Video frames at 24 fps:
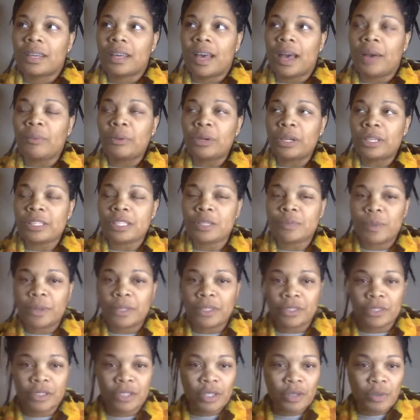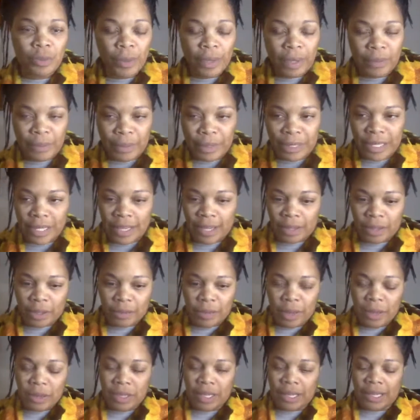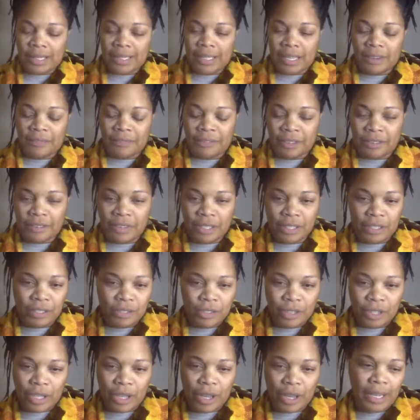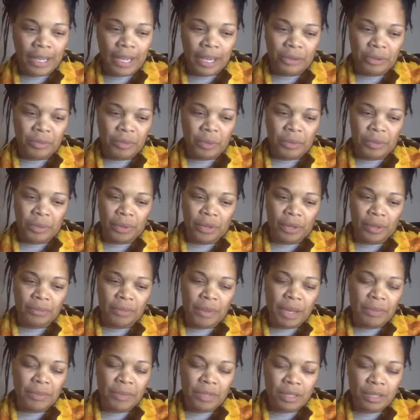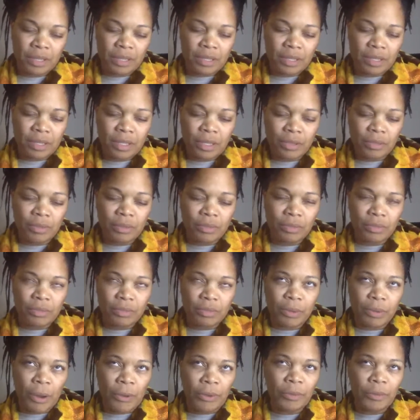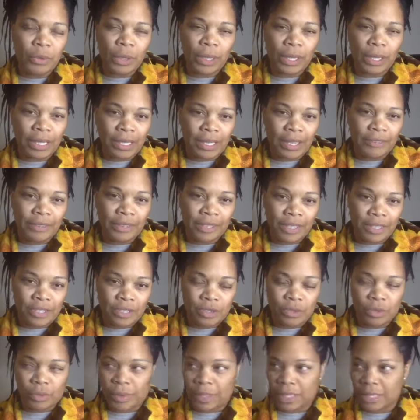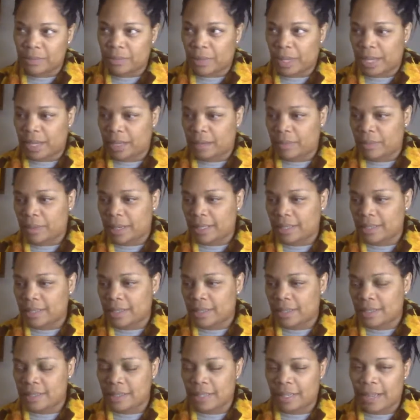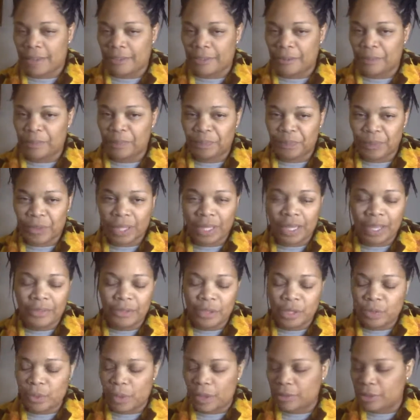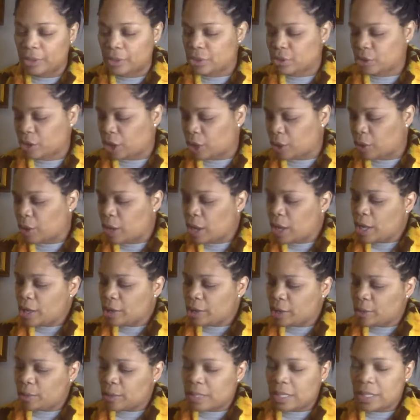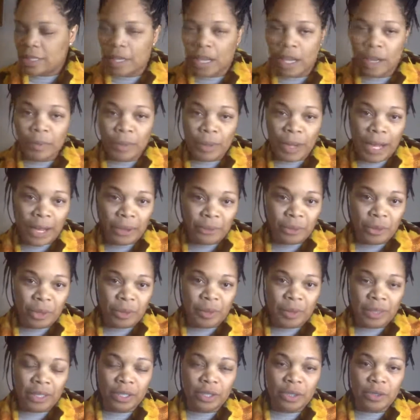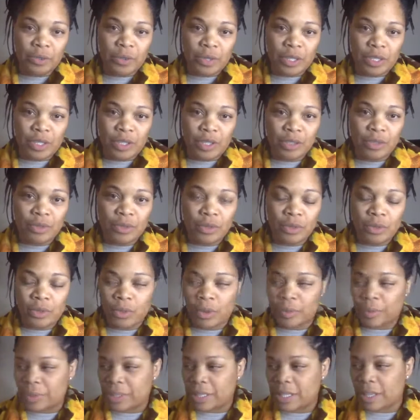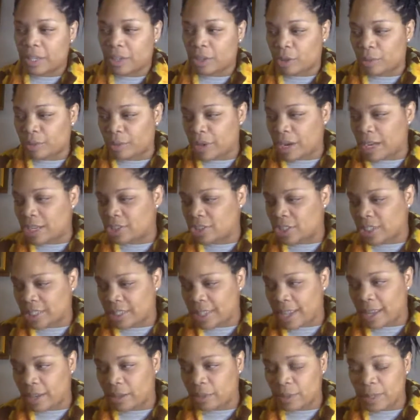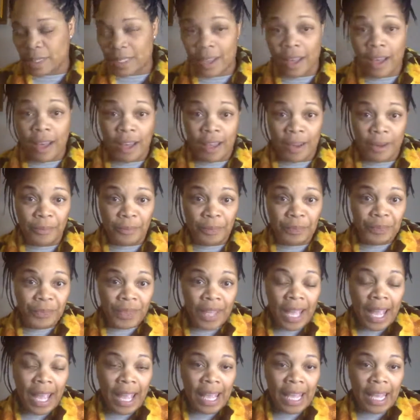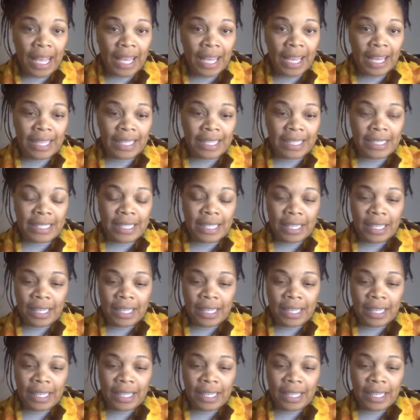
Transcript: going to speak to this one in particular, maybe like 10, 15 years ago. I can't remember. Maybe it's a little, probably more like 11 years old because my son is 11. 11, 12 years ago, there was a young Black woman who was new to a particular project that I was on. And